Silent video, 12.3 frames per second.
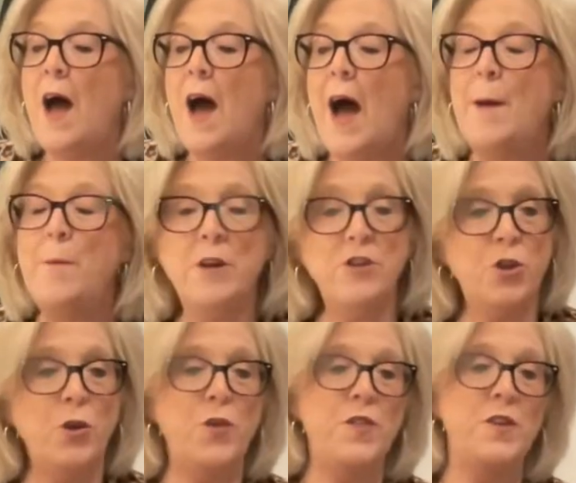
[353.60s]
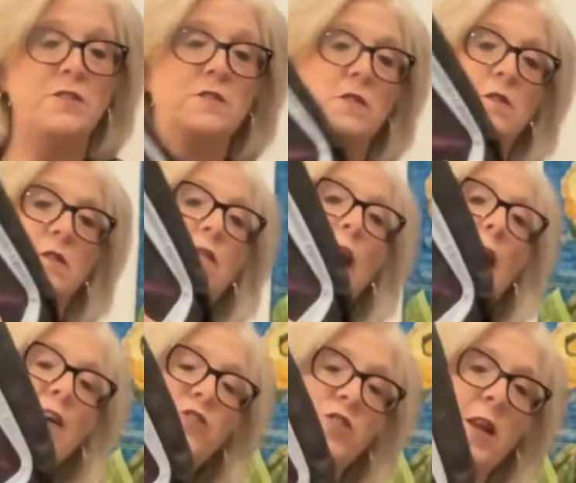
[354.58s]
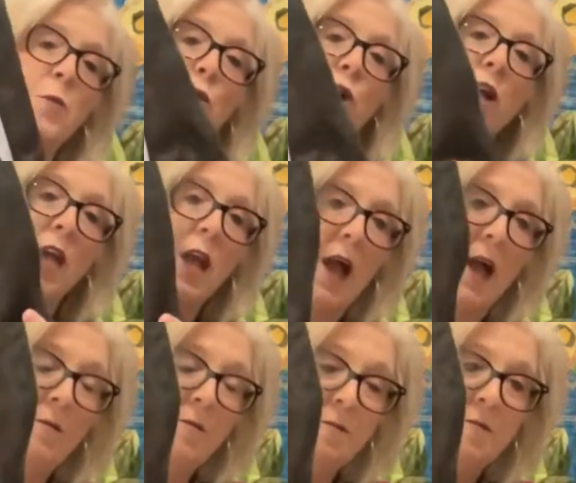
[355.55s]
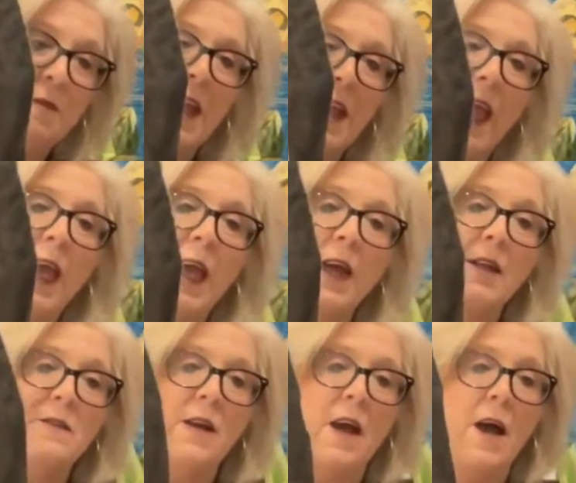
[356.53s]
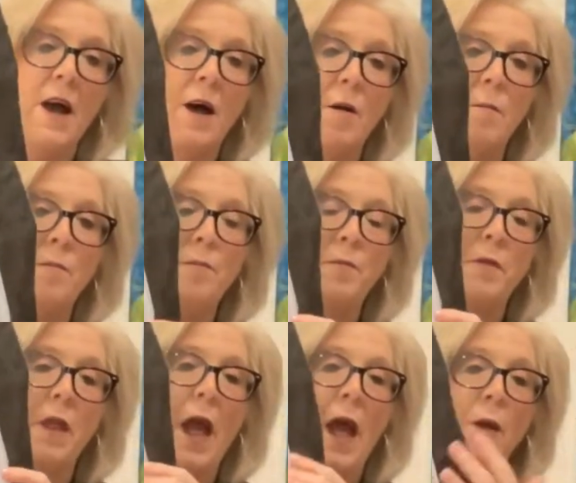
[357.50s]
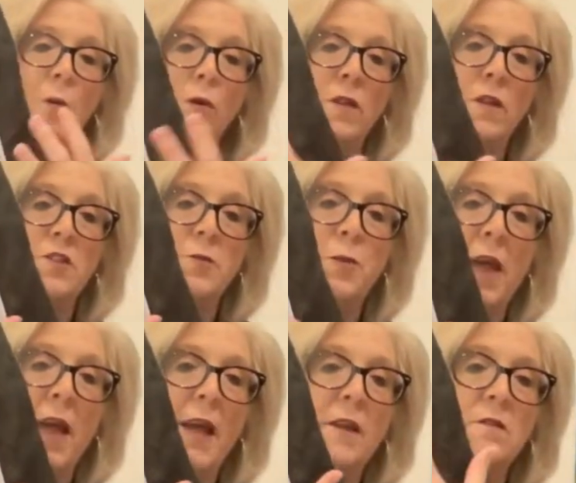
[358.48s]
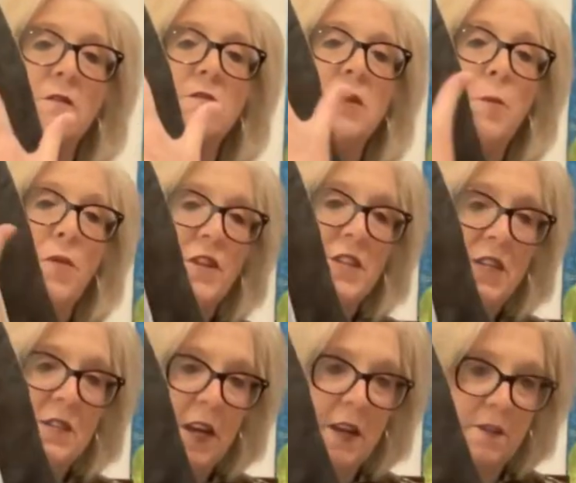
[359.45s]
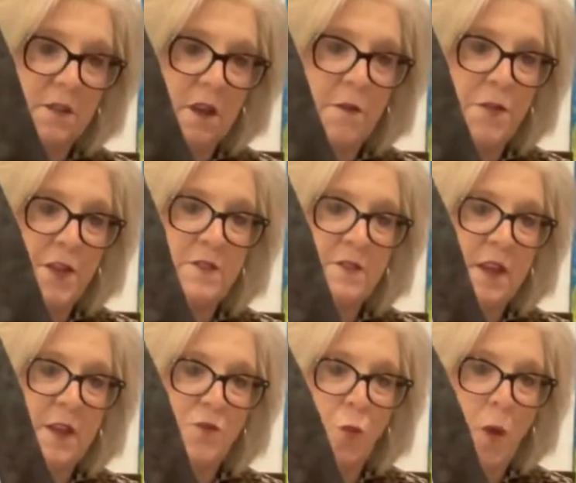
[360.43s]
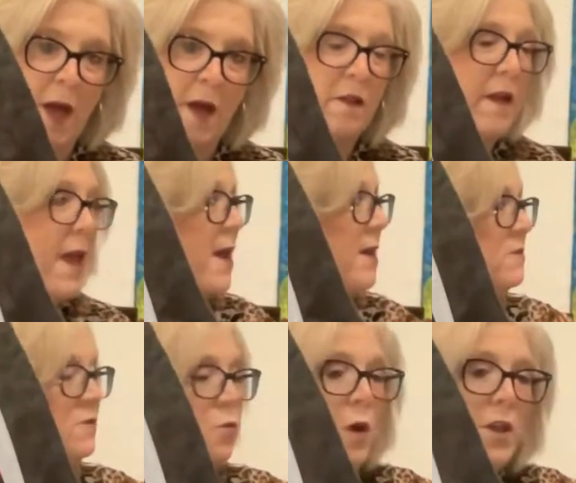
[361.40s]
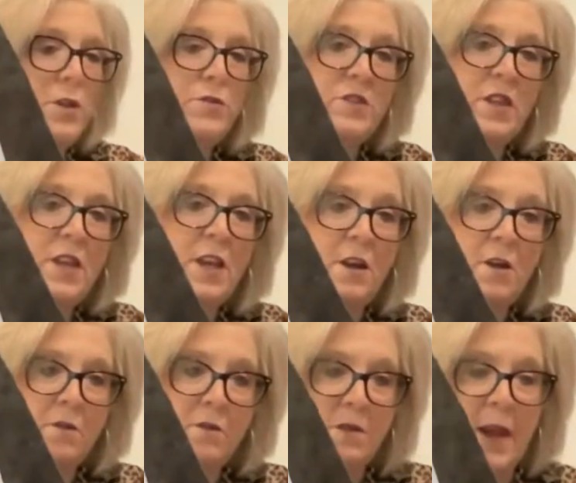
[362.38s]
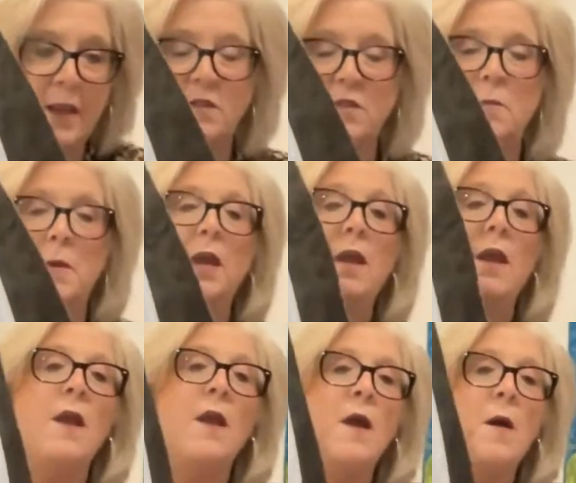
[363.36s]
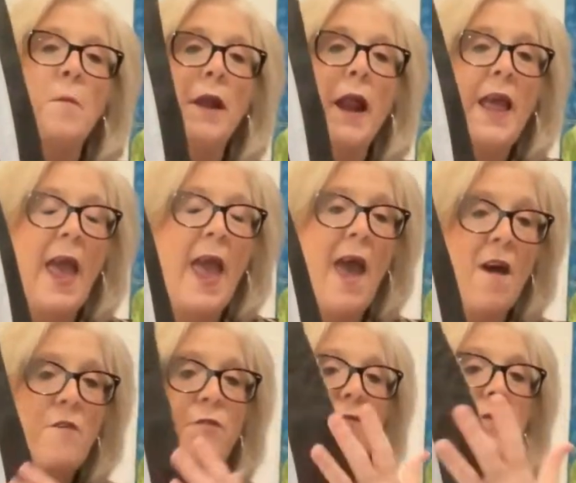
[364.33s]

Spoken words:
I'm going to show you this collage that I'm working on, and I will explain some of the details of this as well as what you see here next to me. But I have